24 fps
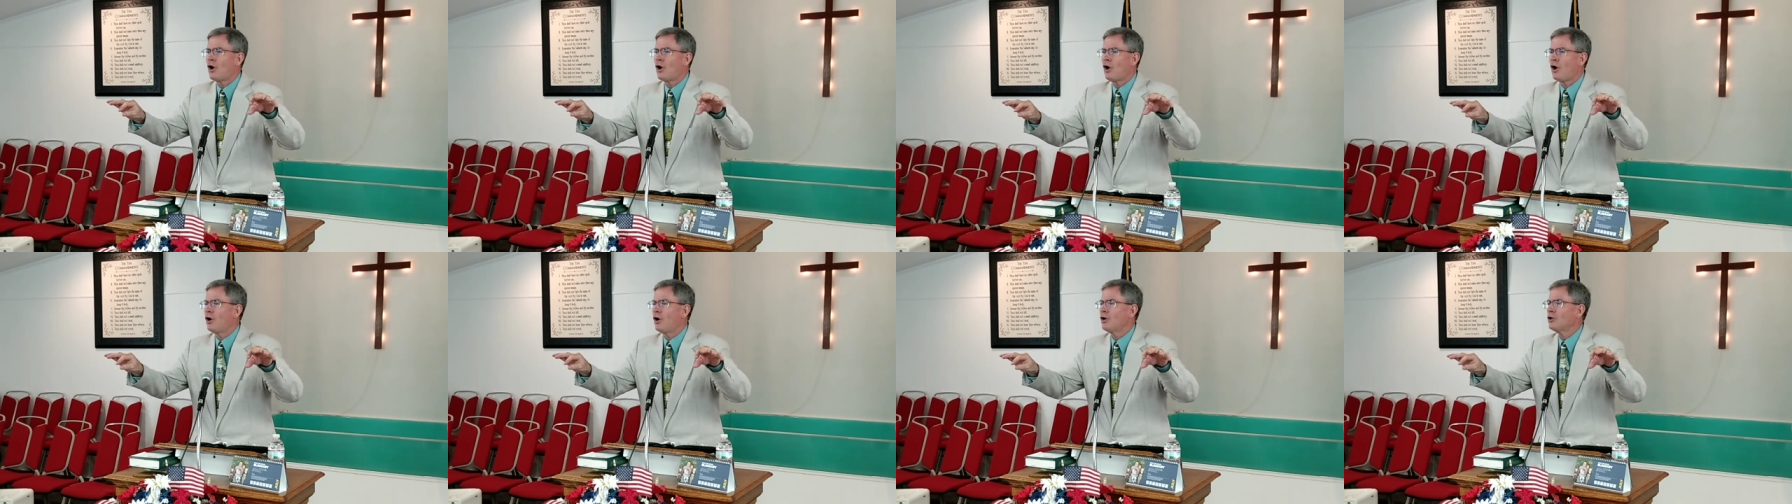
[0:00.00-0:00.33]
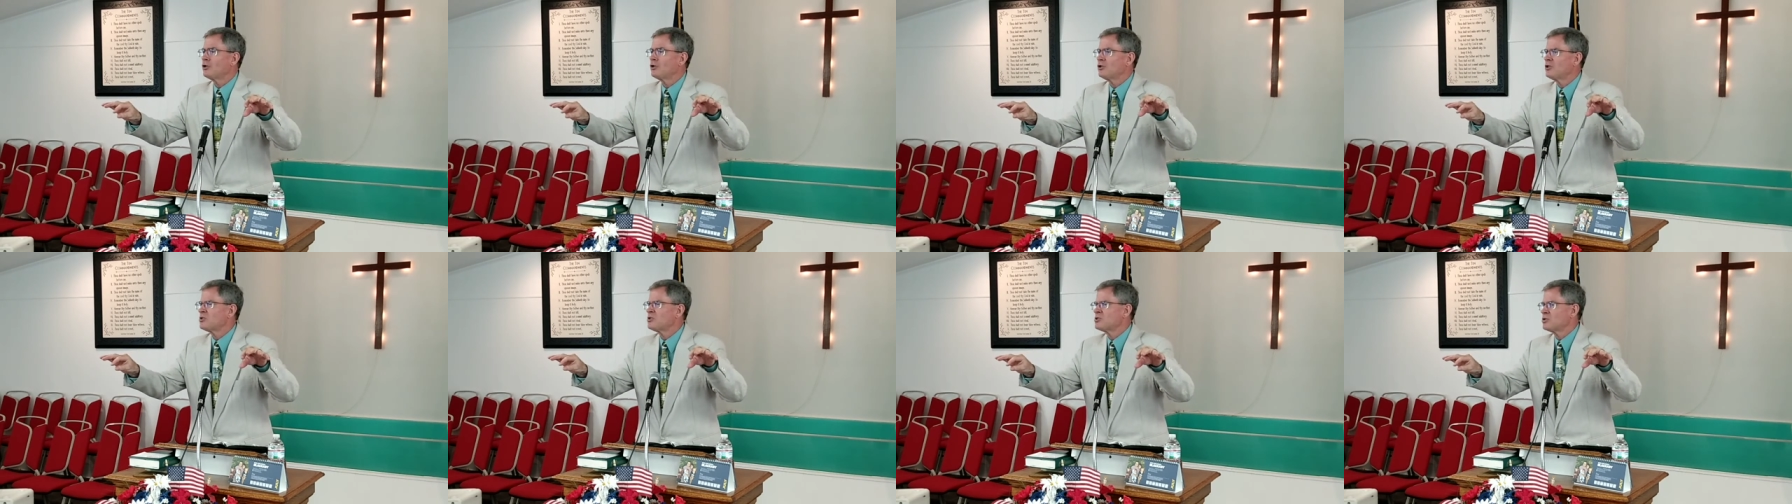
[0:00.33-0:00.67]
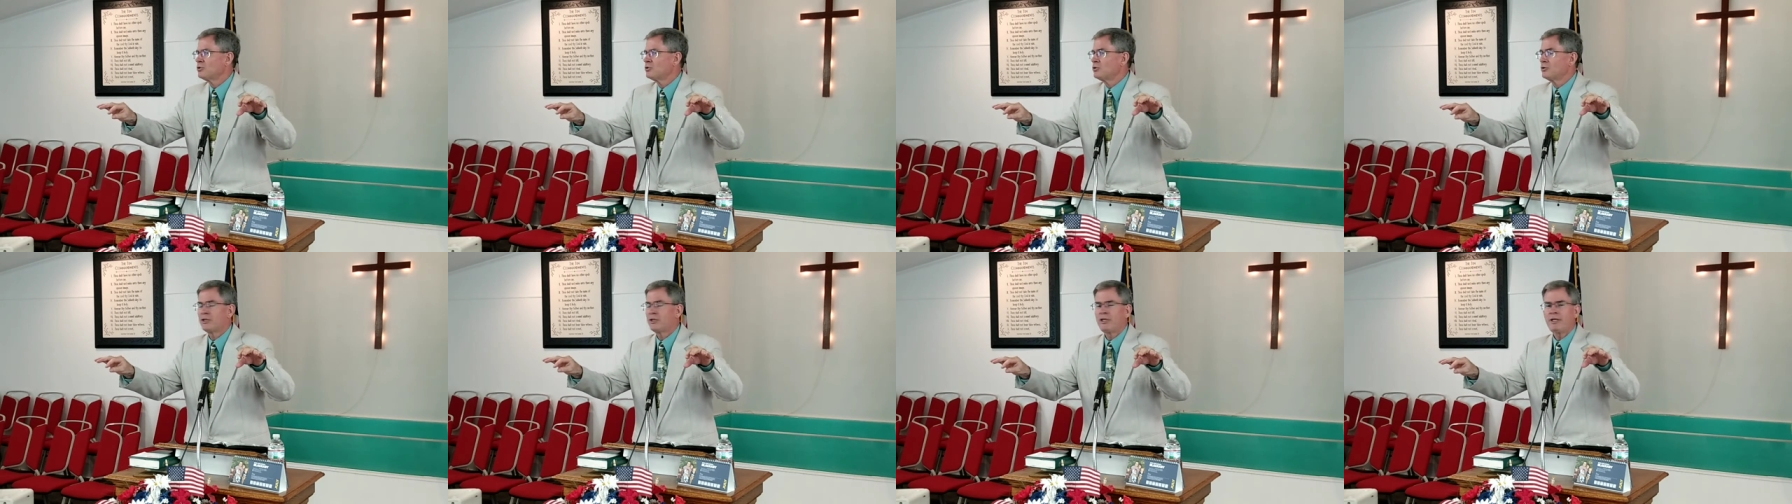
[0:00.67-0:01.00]
All of those
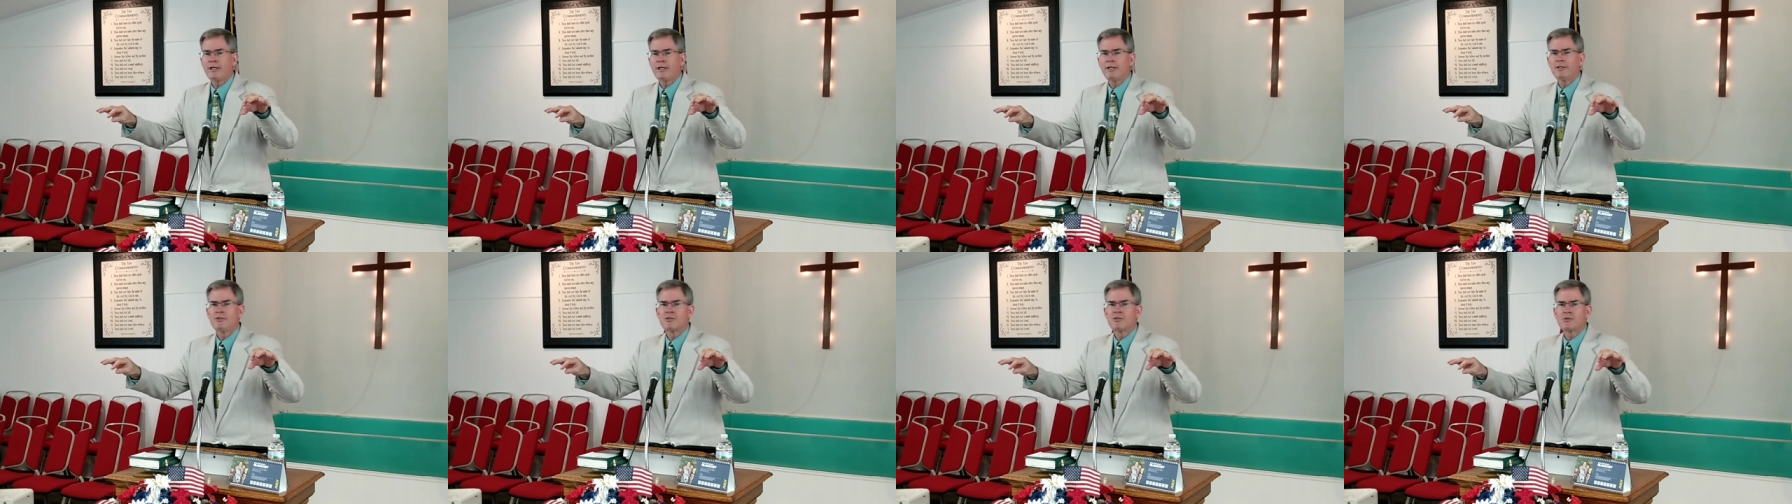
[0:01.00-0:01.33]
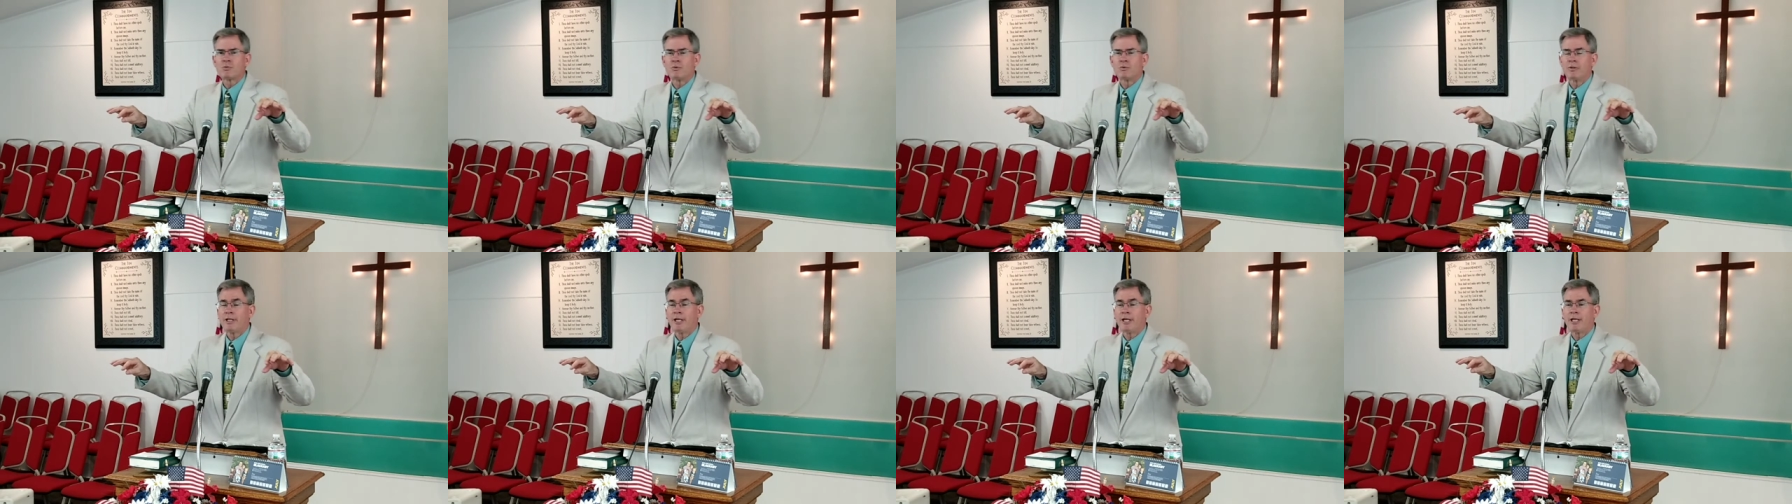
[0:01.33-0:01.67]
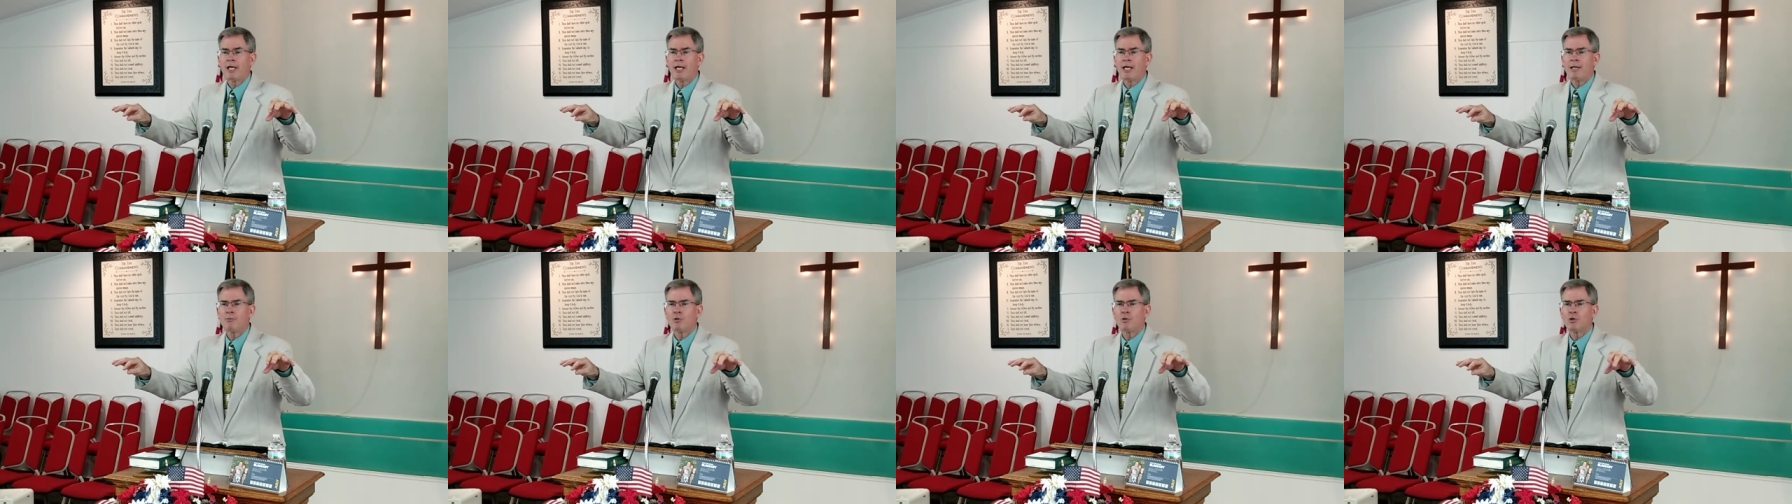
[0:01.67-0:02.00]
little kids, when they
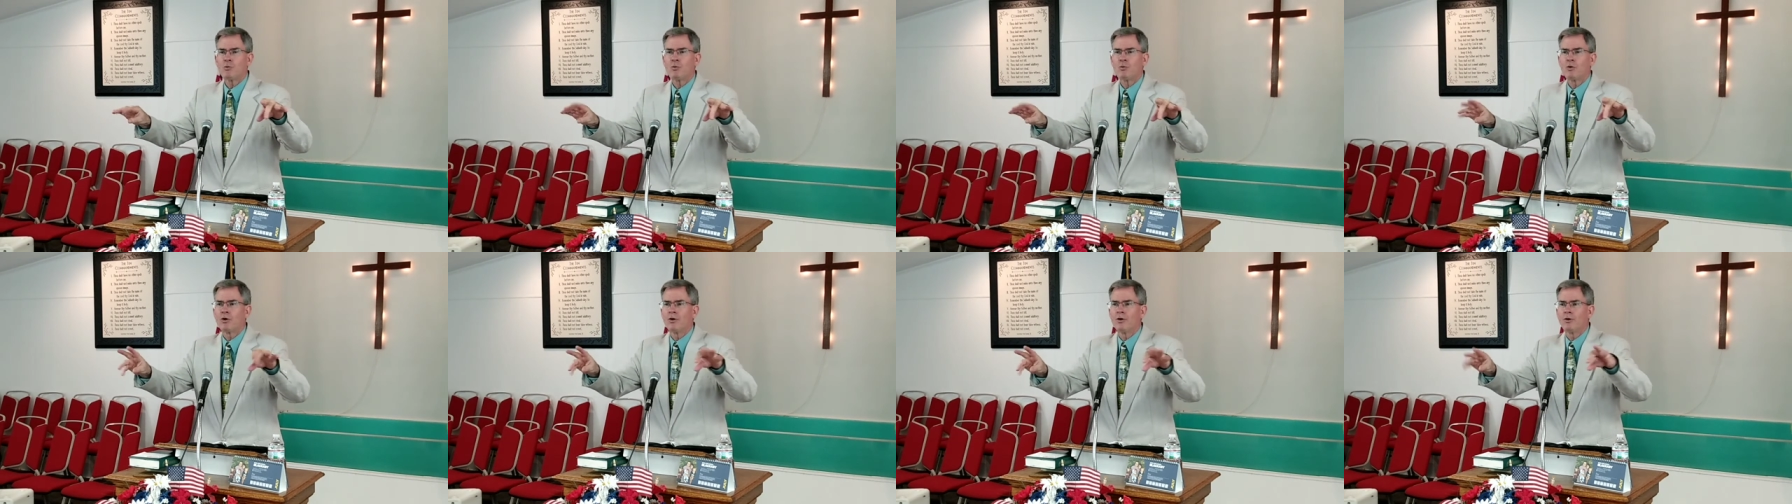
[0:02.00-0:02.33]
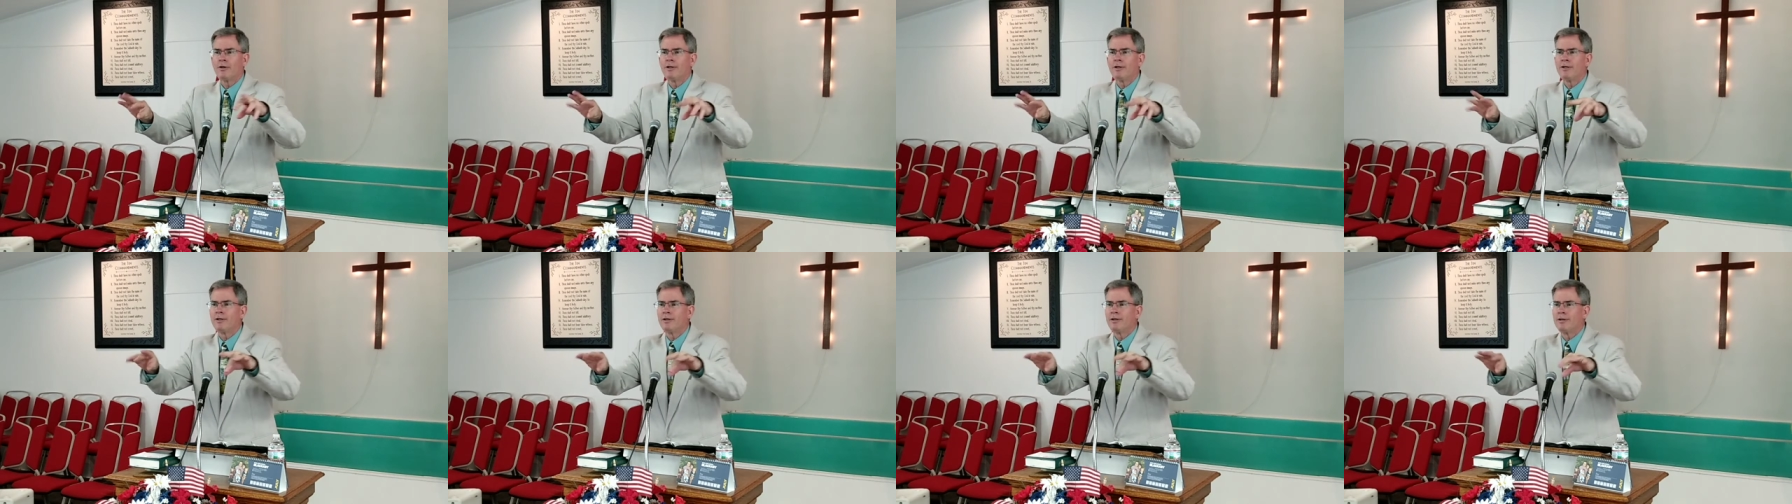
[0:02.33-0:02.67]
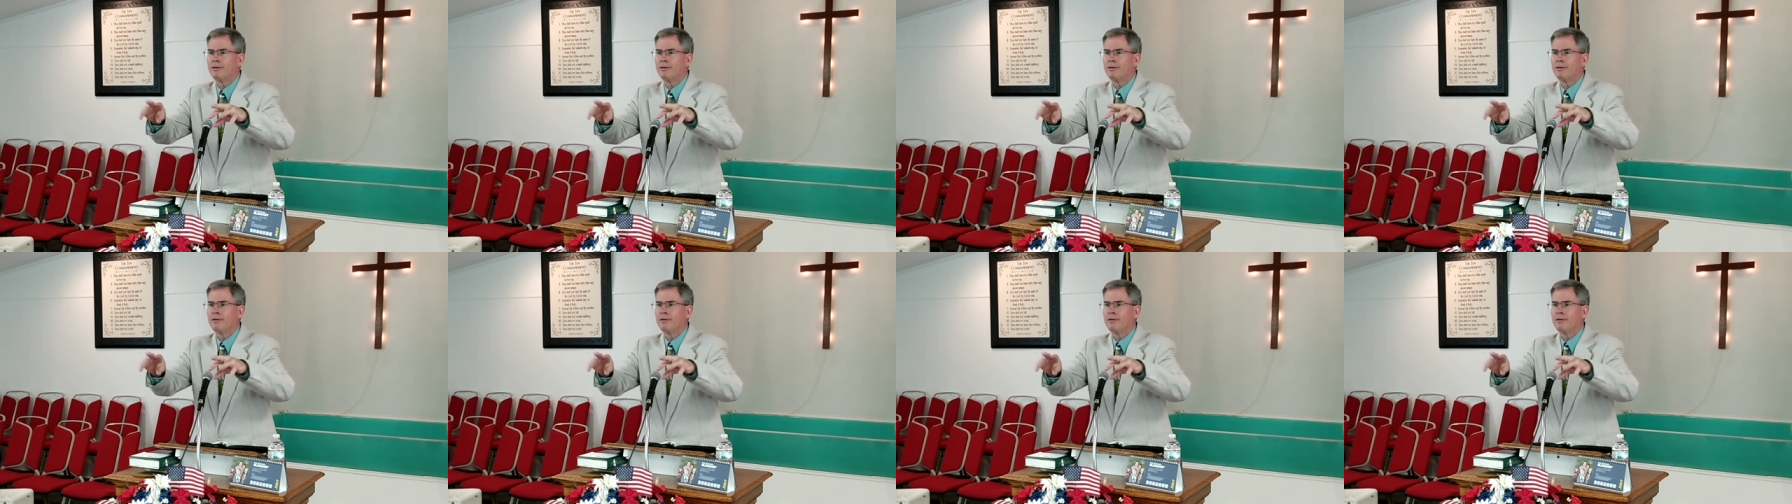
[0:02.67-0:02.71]
came into the world,